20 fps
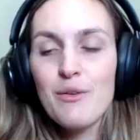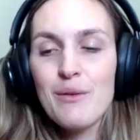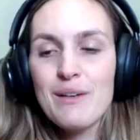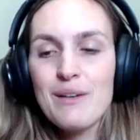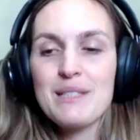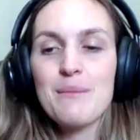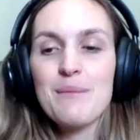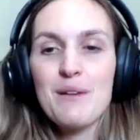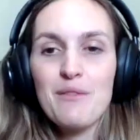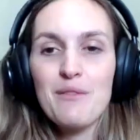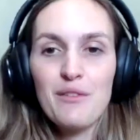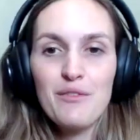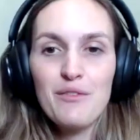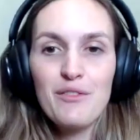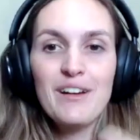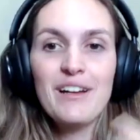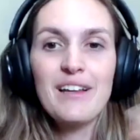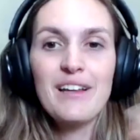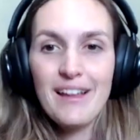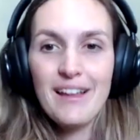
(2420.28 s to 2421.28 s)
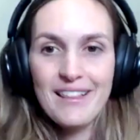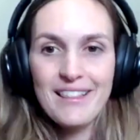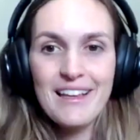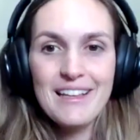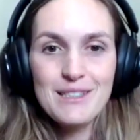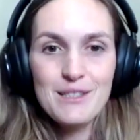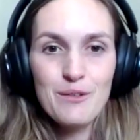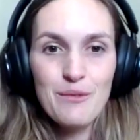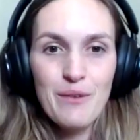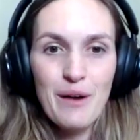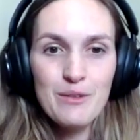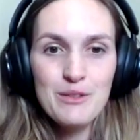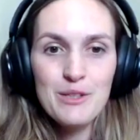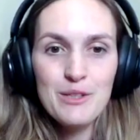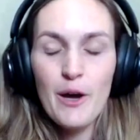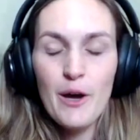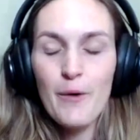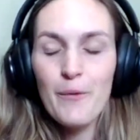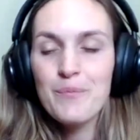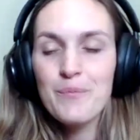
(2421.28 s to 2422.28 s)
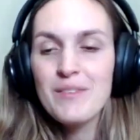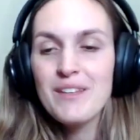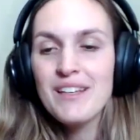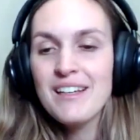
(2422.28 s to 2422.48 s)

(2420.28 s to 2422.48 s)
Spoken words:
you want something for free, like that's the route to go.